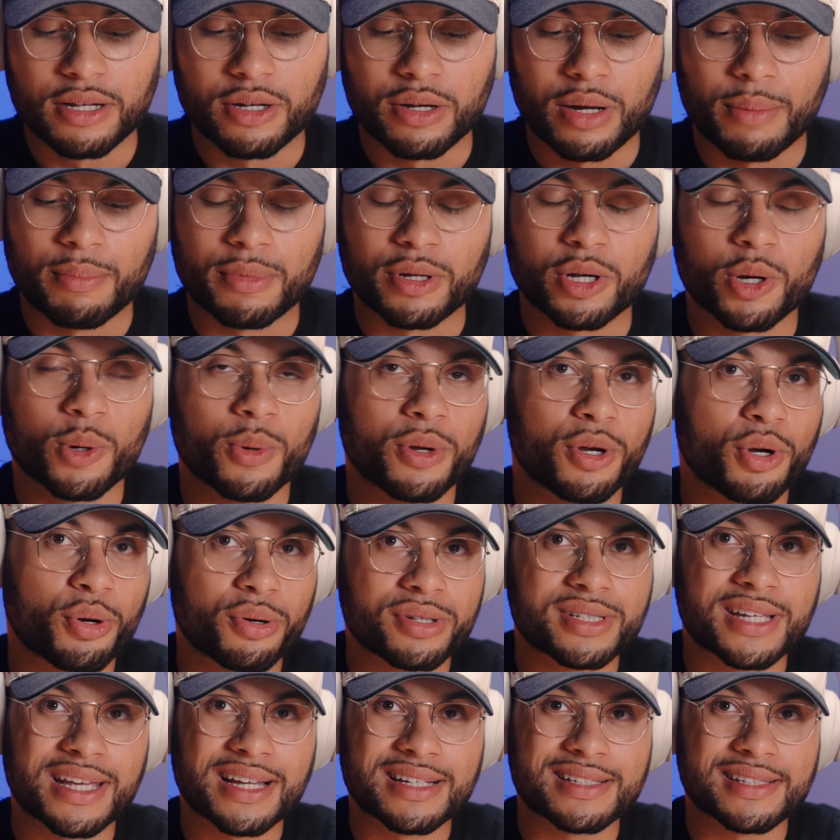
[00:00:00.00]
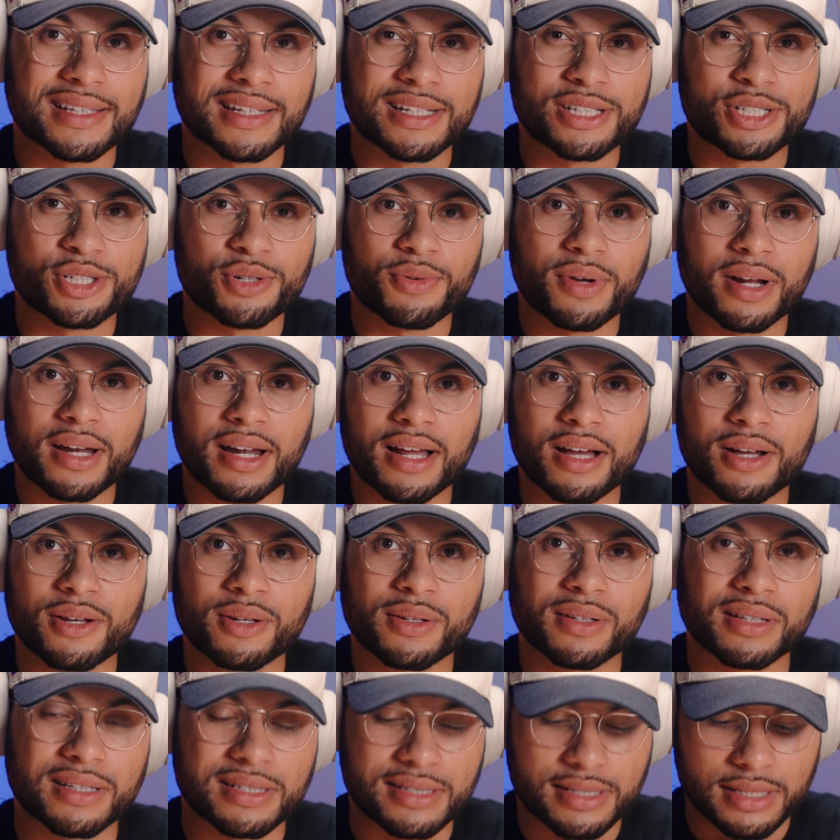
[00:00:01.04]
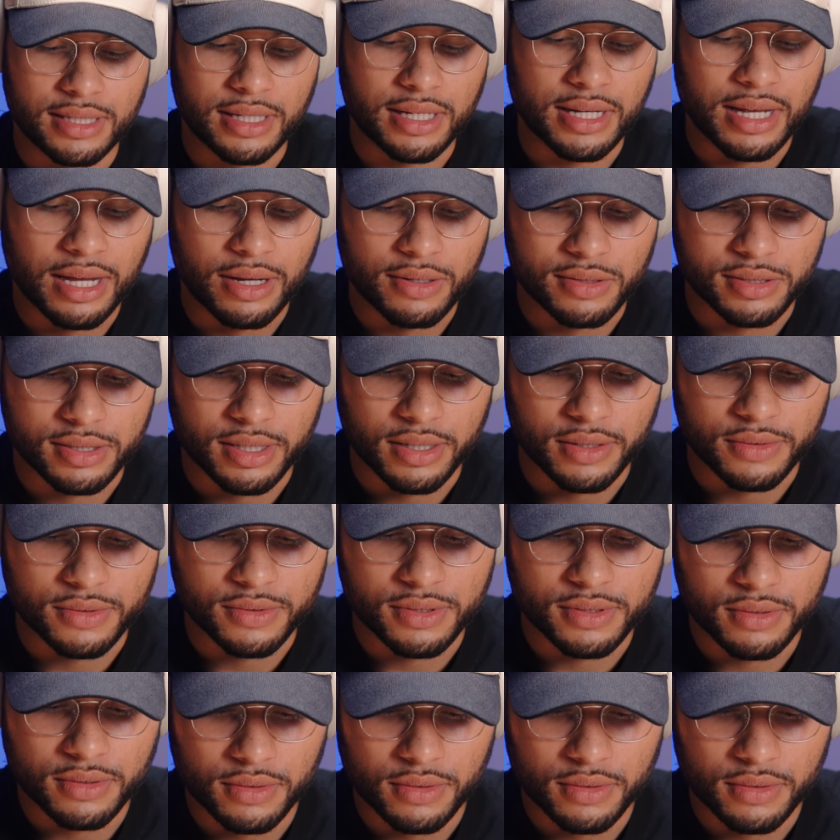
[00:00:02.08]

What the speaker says: I'm gonna go with noise cancellation right now. Let's see how it sounds.